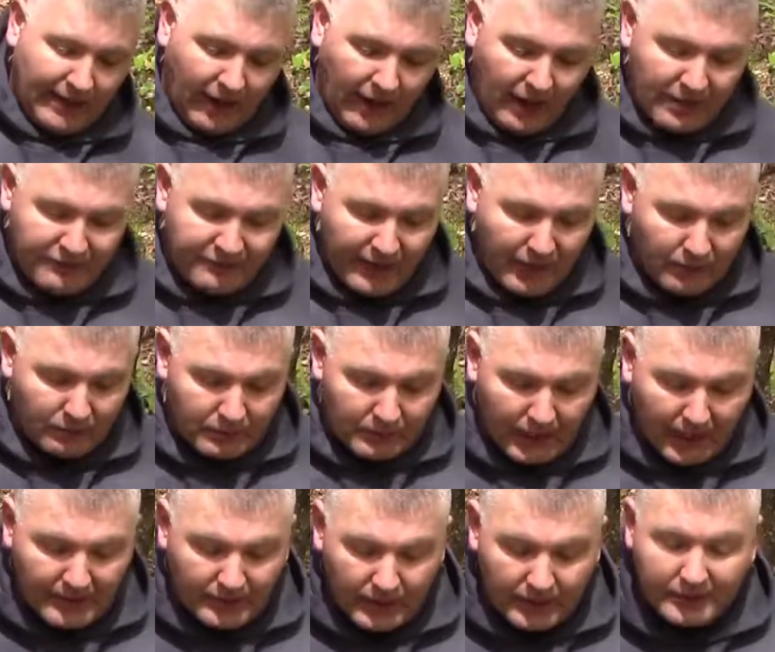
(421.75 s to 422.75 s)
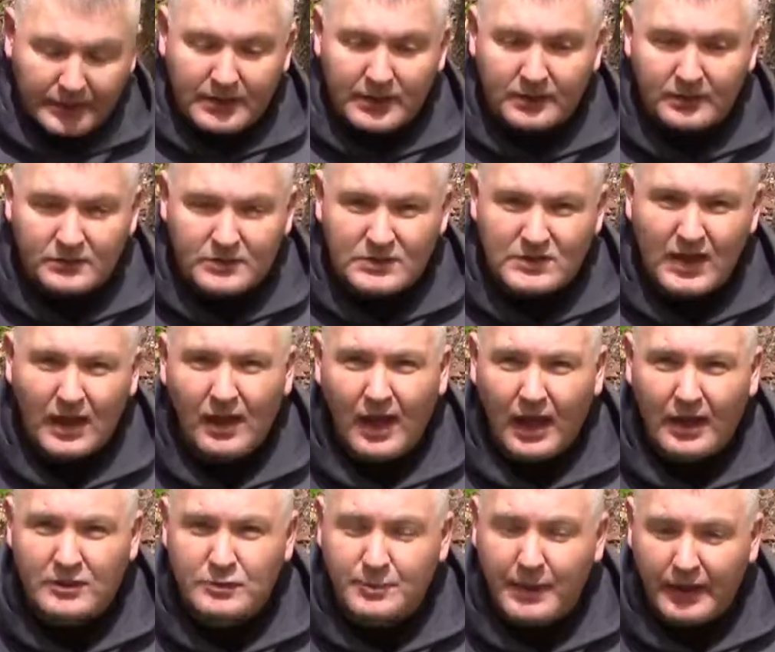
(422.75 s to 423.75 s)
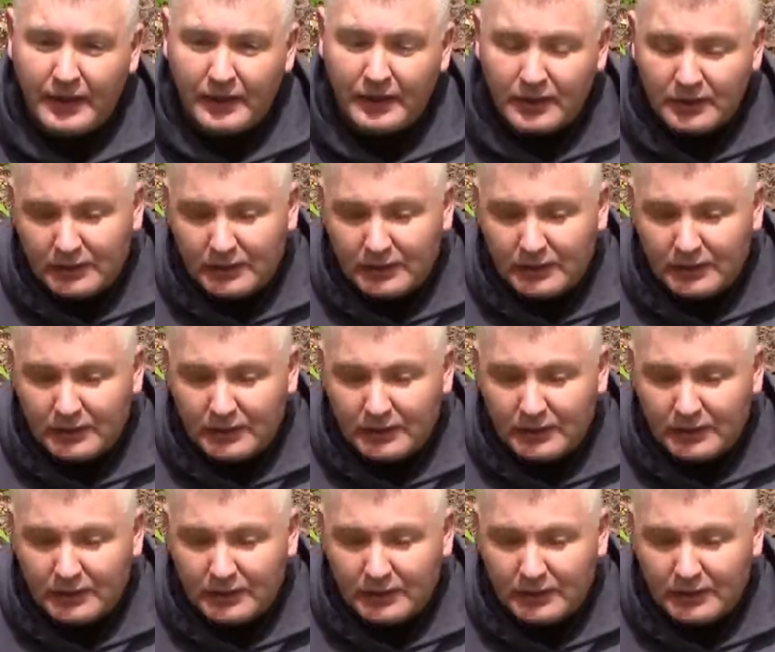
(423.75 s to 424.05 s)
I found I like Celox better.